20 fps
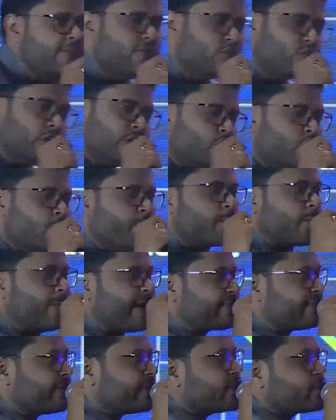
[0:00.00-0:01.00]
you can
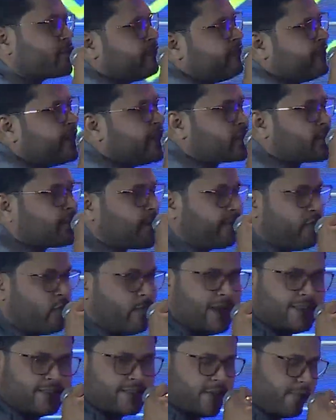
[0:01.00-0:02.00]
compromise with its
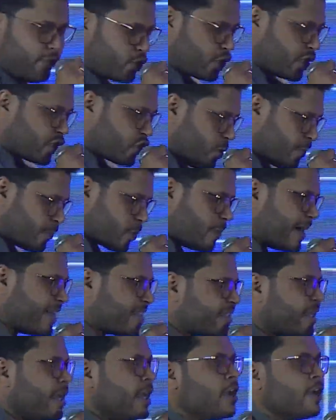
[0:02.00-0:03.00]
performance, if you can
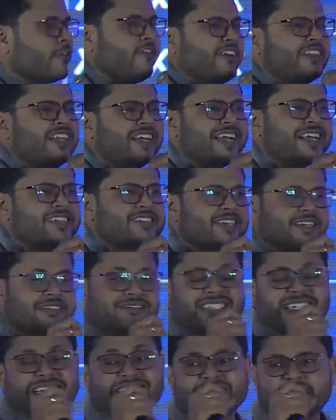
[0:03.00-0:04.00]
compromise with its
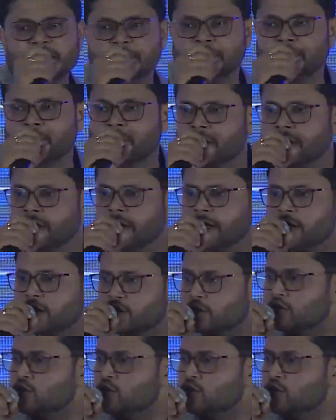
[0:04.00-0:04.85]
theme. So